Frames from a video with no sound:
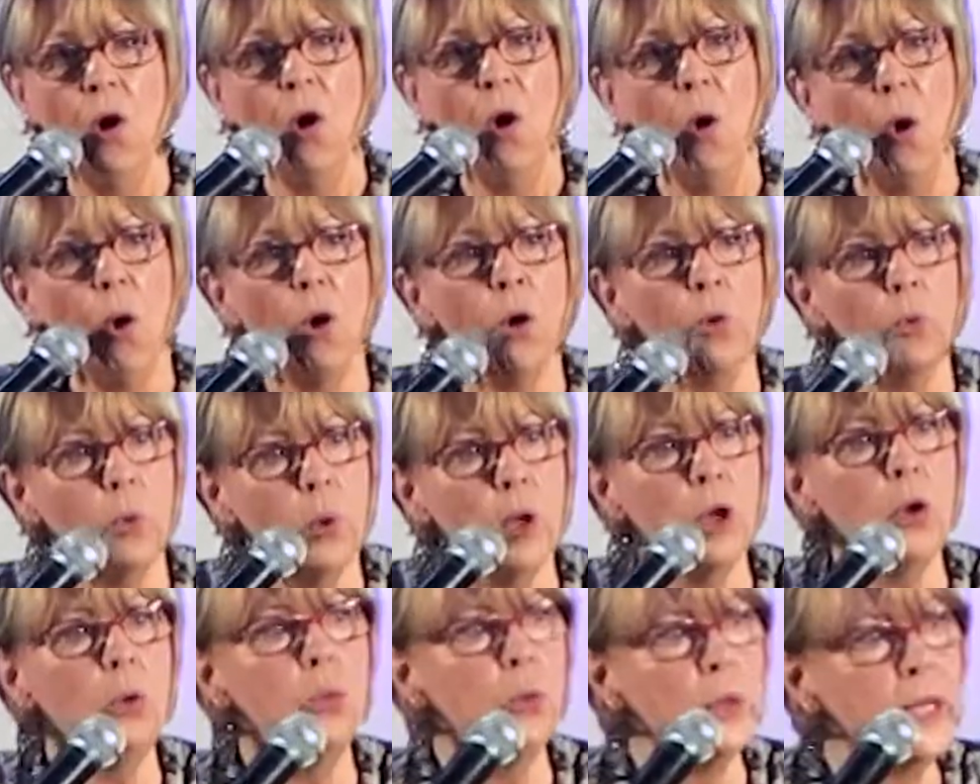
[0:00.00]
Or
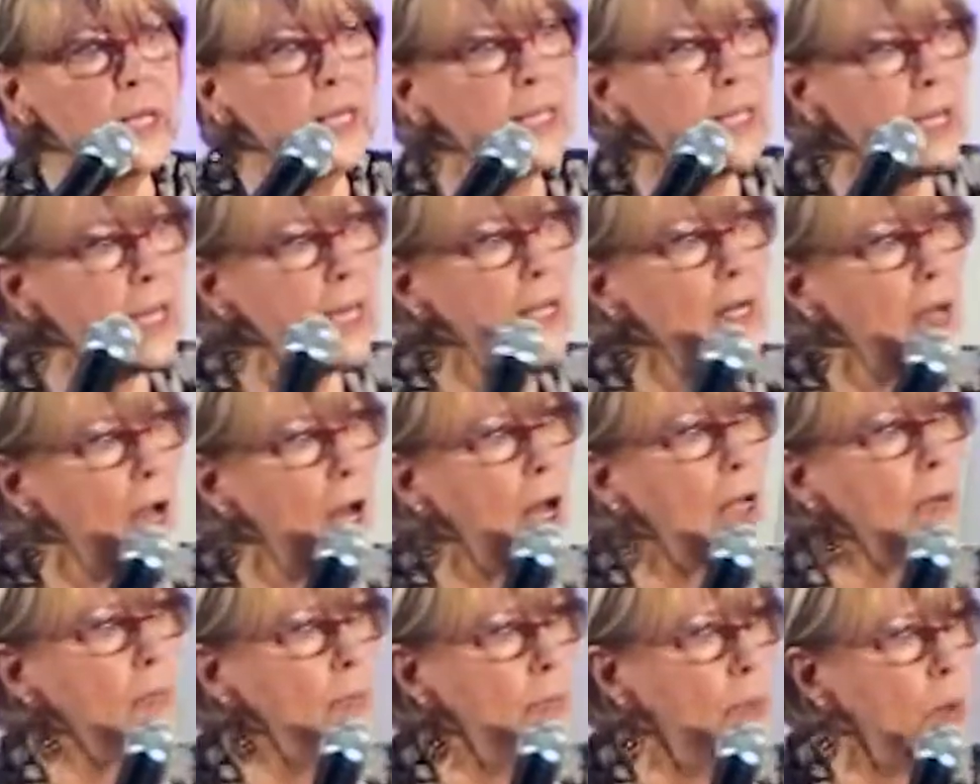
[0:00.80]
will we get
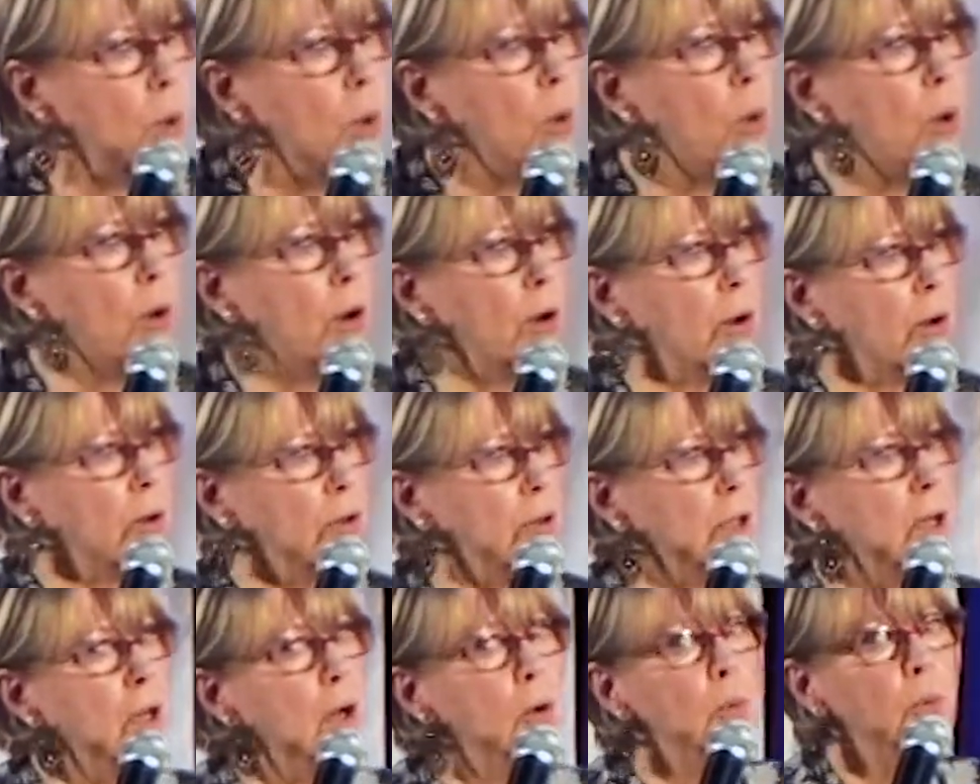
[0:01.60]
on board
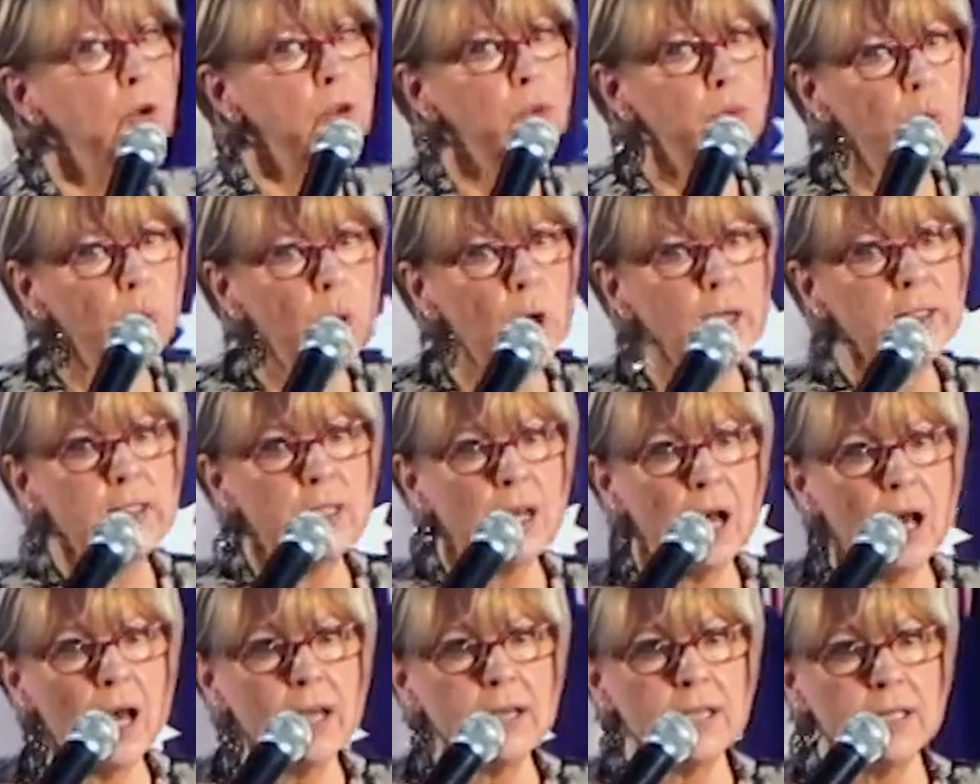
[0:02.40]
with what
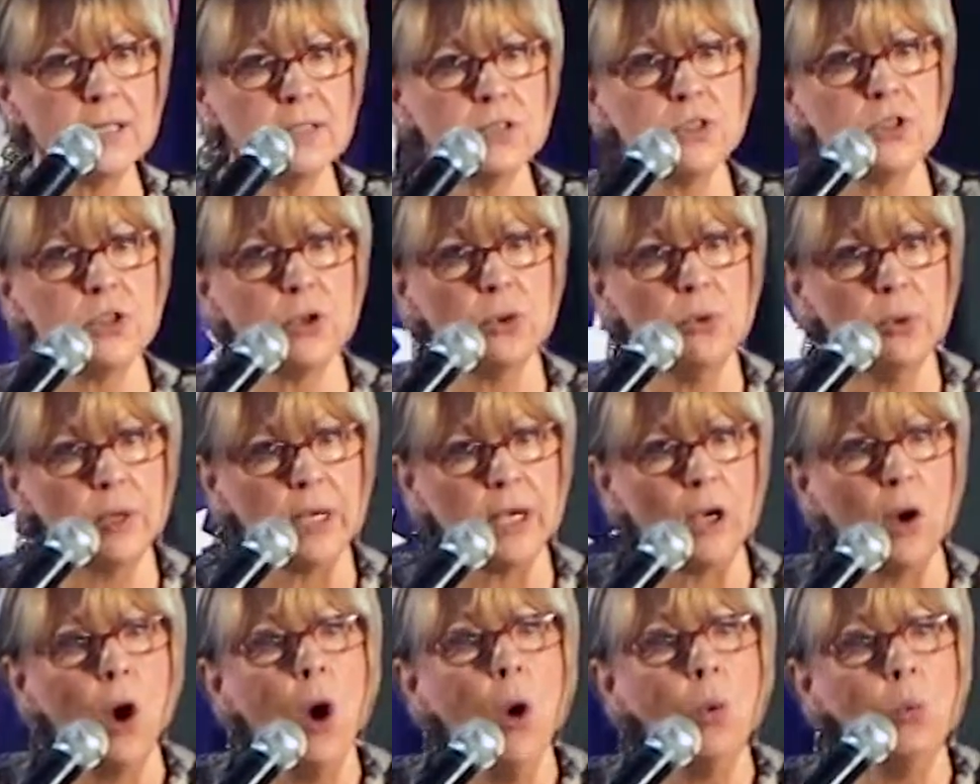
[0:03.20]
God is
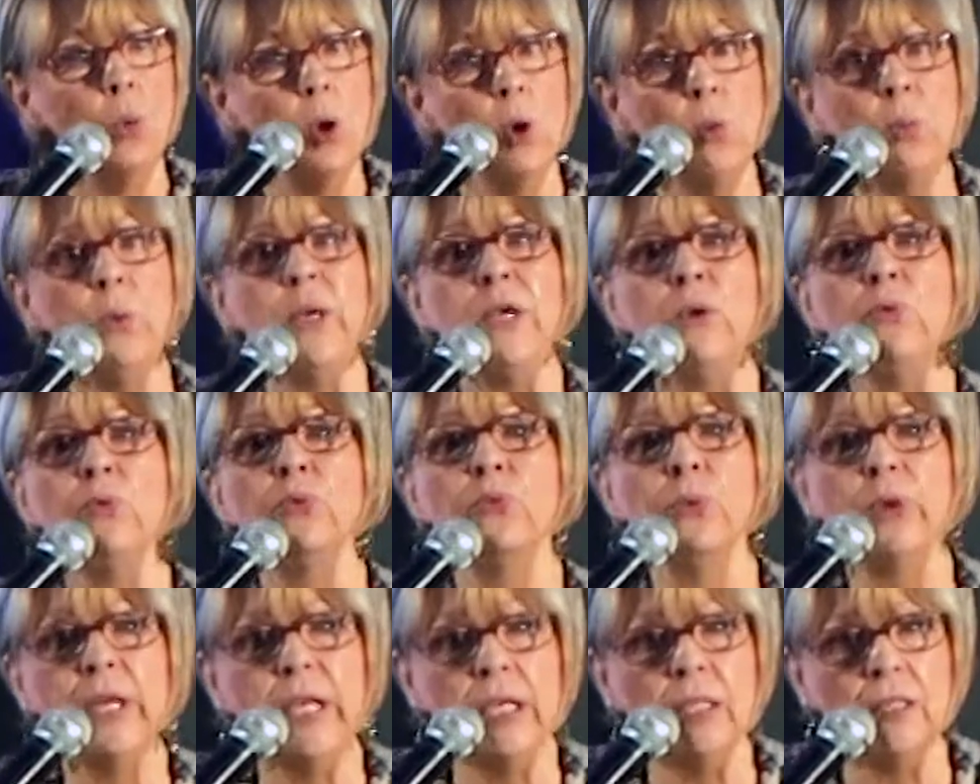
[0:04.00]
doing? Will we
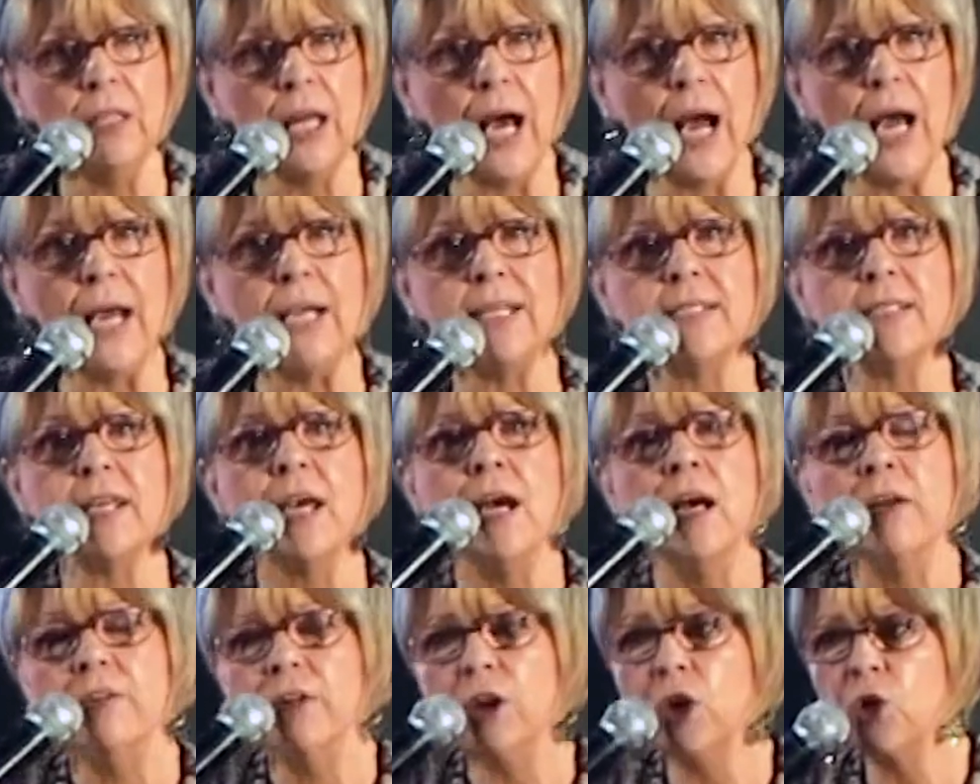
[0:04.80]
realize
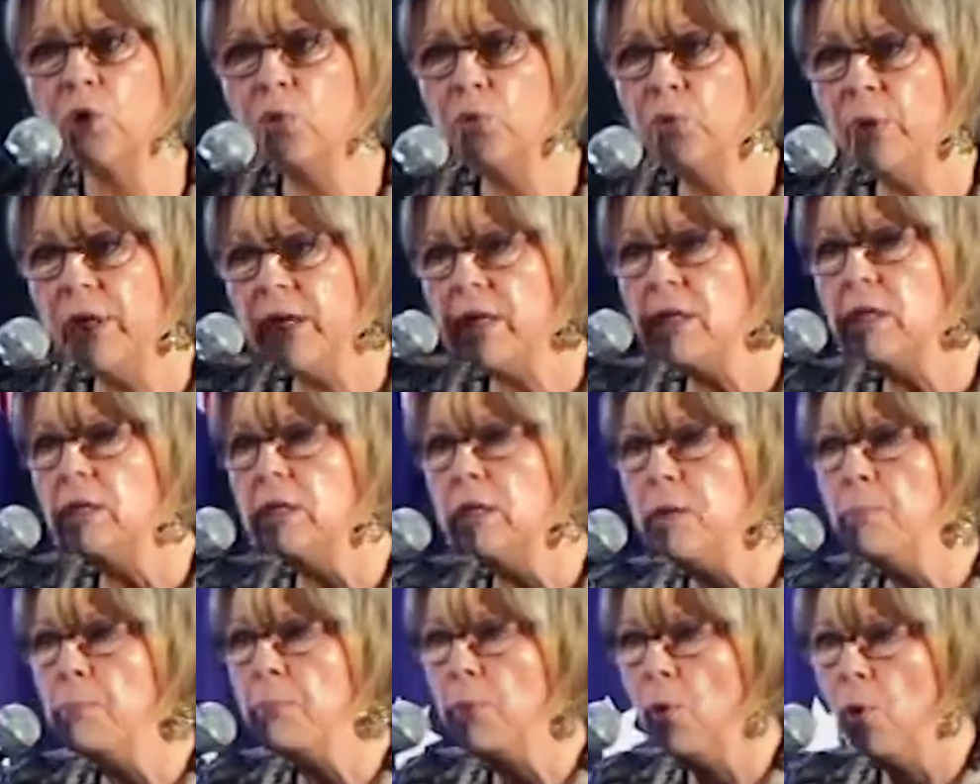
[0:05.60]
the critical
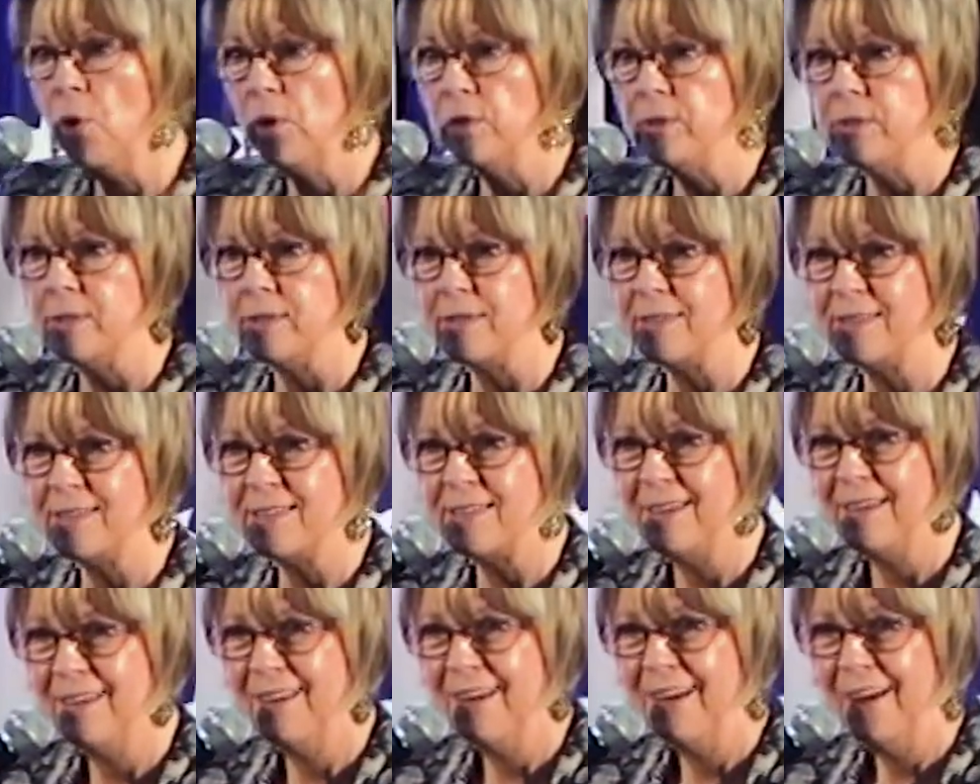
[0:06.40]
importance
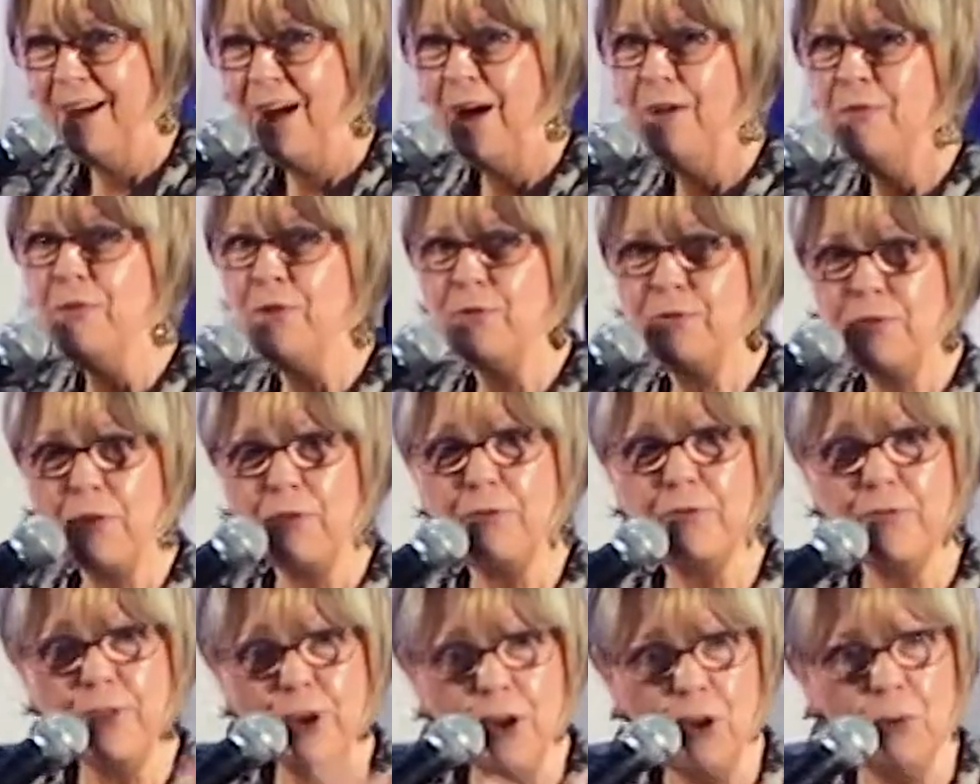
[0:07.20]
of the
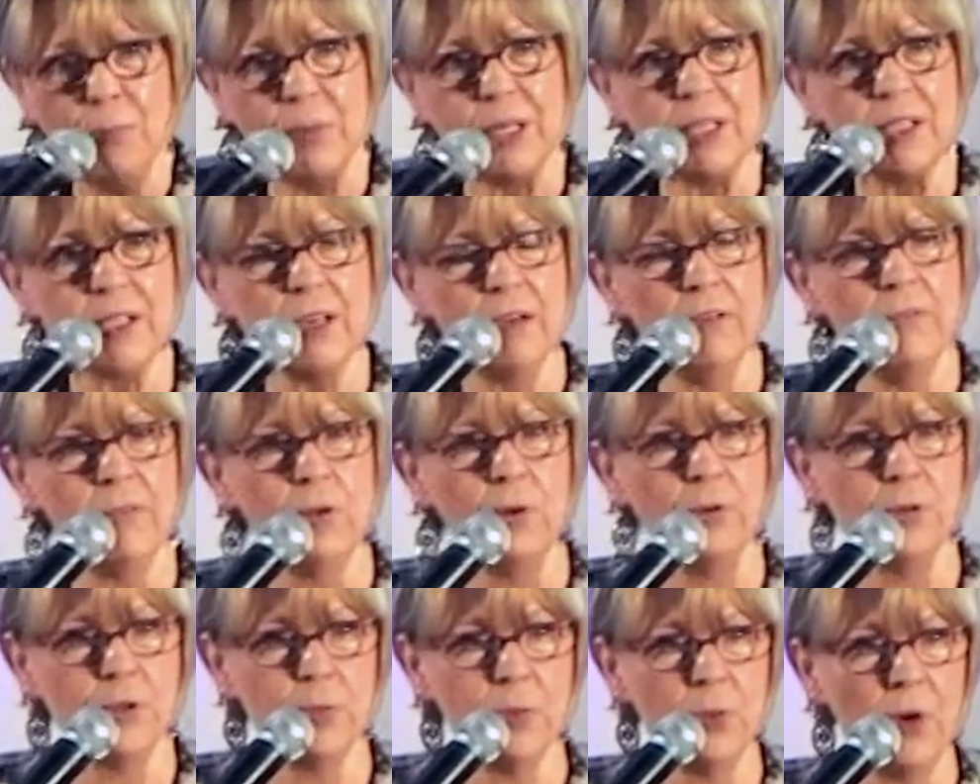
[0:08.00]
fulfillment of
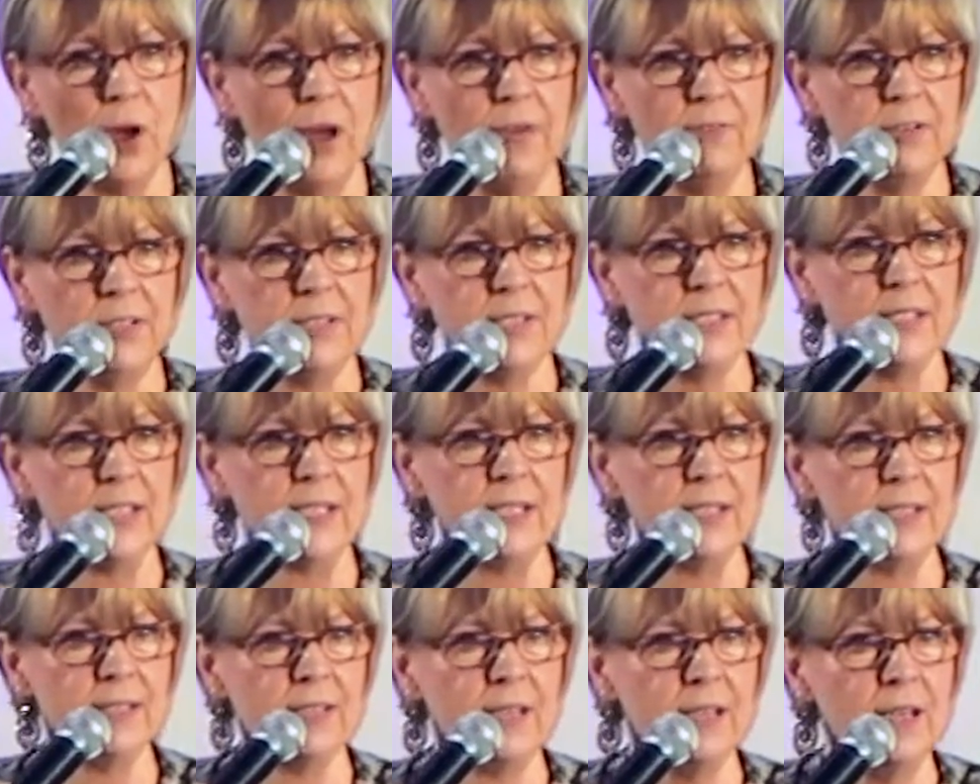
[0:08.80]
those
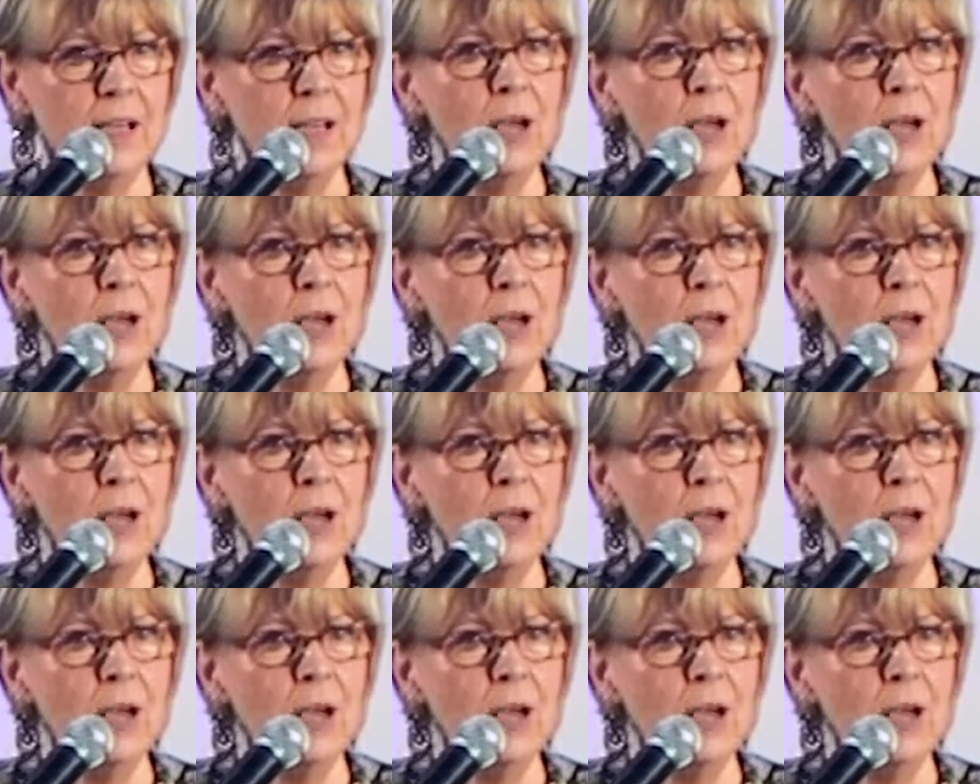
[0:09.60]
prophecies?